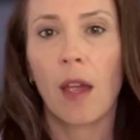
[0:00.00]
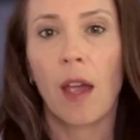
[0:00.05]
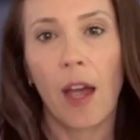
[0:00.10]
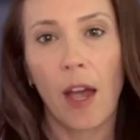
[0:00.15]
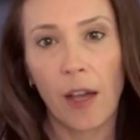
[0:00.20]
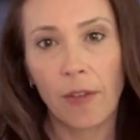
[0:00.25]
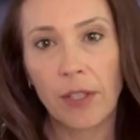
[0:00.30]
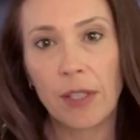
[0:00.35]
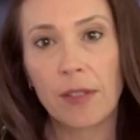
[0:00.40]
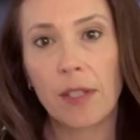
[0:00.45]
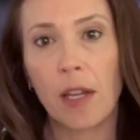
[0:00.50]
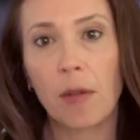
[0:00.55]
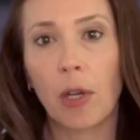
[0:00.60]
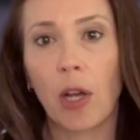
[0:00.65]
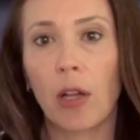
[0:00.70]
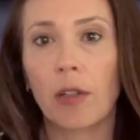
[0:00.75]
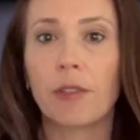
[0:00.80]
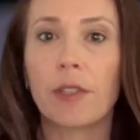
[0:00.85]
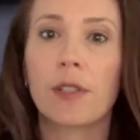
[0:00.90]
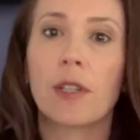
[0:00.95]
Have the same
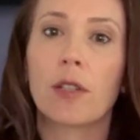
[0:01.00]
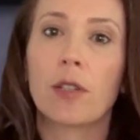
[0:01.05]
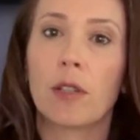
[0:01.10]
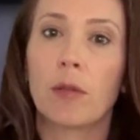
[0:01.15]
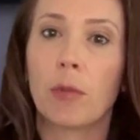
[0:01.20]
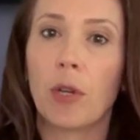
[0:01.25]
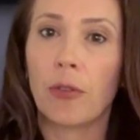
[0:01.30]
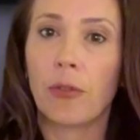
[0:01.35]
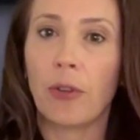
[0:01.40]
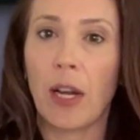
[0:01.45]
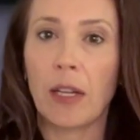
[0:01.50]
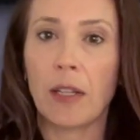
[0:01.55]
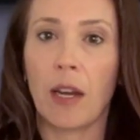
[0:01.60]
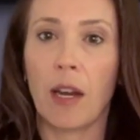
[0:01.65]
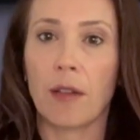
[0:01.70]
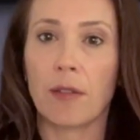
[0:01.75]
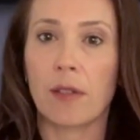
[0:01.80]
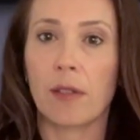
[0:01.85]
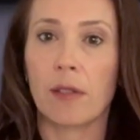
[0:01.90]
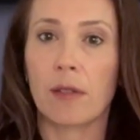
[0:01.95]
conversation about
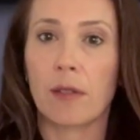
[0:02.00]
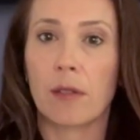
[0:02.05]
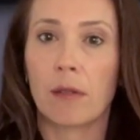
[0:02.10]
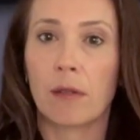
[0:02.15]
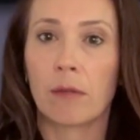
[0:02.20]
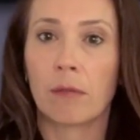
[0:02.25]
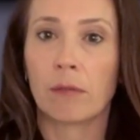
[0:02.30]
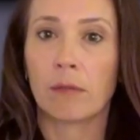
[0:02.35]
finances.